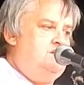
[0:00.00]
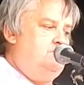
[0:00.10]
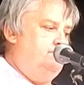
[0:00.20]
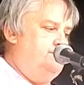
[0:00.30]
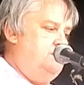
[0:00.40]
It's
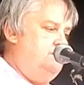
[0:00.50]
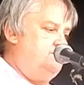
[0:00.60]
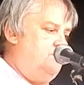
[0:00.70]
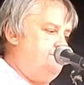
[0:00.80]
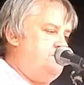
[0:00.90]
called
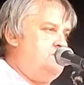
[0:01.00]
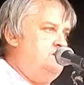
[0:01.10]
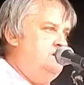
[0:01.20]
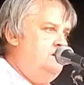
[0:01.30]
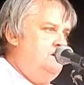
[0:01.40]
Teardrops
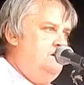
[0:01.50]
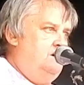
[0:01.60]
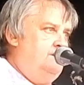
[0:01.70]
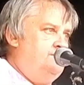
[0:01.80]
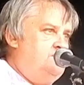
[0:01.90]

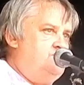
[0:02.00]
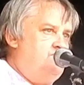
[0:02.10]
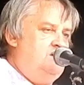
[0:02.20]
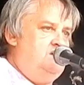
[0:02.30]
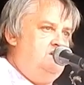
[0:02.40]
on the
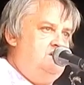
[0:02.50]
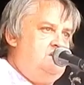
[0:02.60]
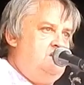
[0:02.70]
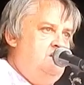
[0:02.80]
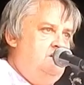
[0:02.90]

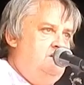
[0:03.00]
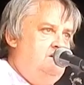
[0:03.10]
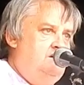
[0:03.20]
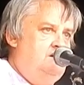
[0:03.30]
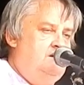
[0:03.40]
Strings
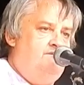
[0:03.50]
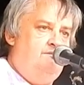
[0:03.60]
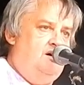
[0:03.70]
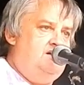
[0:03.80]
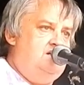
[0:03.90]
of
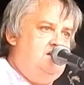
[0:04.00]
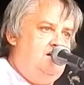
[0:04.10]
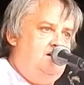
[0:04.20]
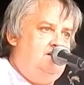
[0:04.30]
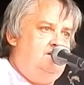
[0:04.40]
My
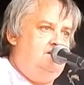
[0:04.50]
Guitar.